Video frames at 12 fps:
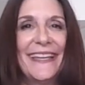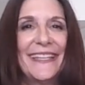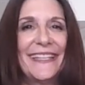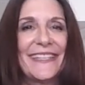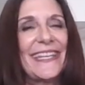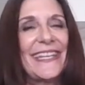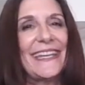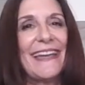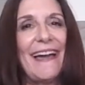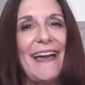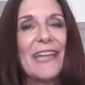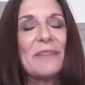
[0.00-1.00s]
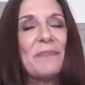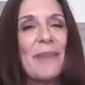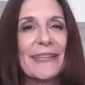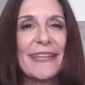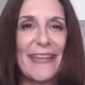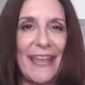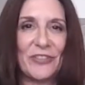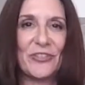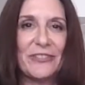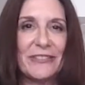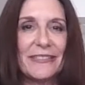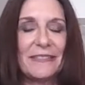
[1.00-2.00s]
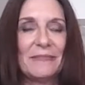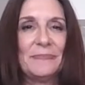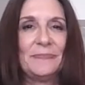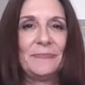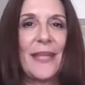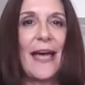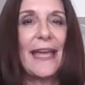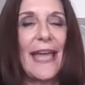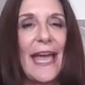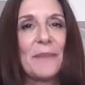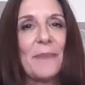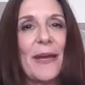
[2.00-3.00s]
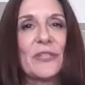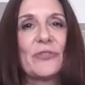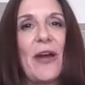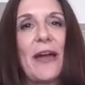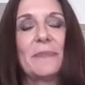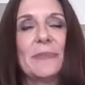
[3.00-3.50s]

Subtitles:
You see, I had made connections, I had my tribe.